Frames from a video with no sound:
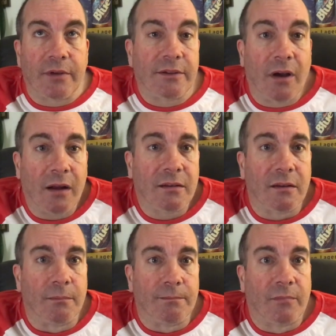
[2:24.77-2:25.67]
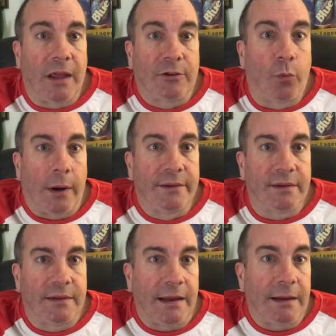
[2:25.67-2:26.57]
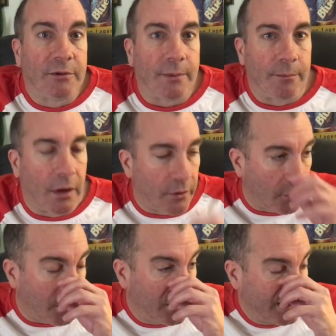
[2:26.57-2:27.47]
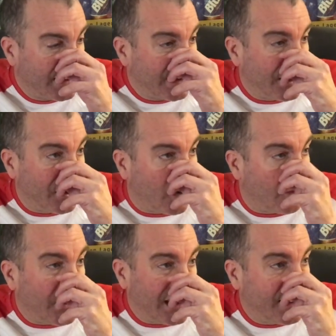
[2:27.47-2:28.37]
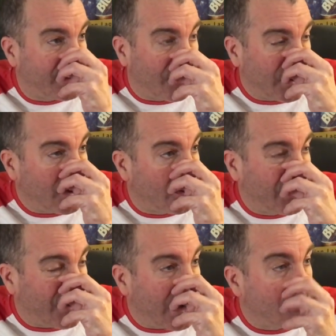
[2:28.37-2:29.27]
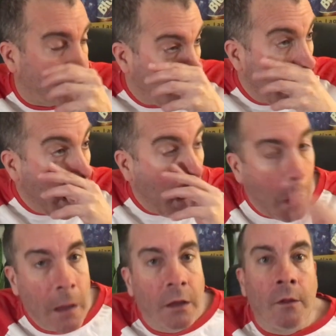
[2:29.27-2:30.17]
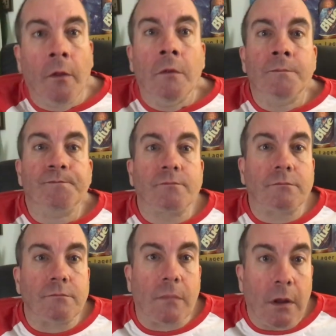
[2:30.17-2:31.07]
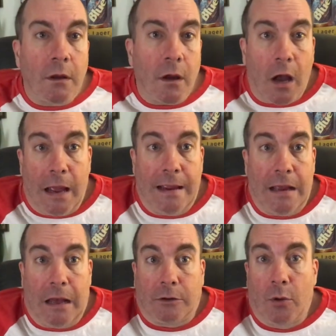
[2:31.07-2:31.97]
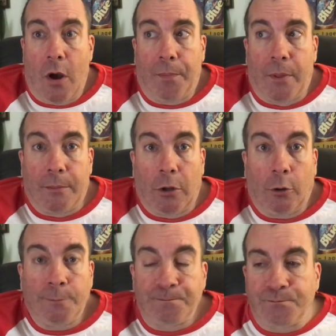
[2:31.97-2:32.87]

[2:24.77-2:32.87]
I talked to them like twice a day, to my mother, and, you know, if they need something, no scratcher from hell, I'll go help them, you know?